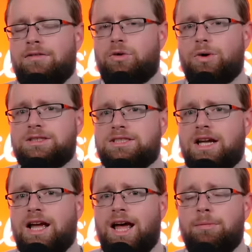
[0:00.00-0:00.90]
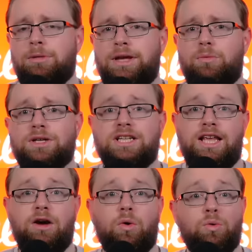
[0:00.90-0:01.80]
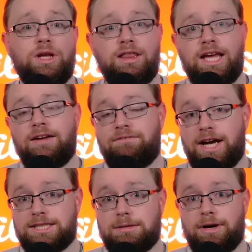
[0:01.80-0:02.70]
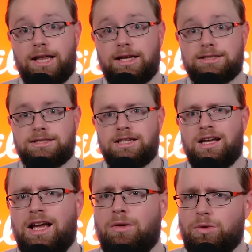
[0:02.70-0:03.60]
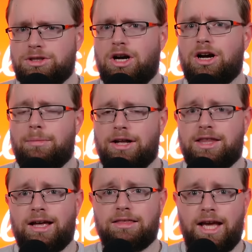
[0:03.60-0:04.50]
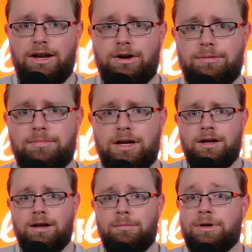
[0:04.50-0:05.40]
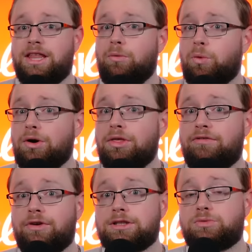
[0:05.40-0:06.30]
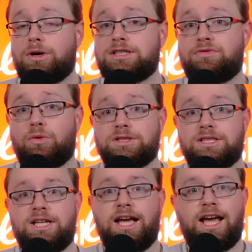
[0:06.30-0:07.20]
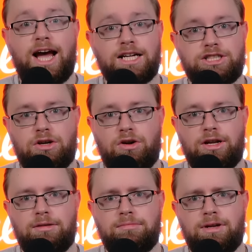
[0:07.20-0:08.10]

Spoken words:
Of course, MLB wasn't the only league affected by this, and we'll talk about that later. But they were the first ones forced to take action on it.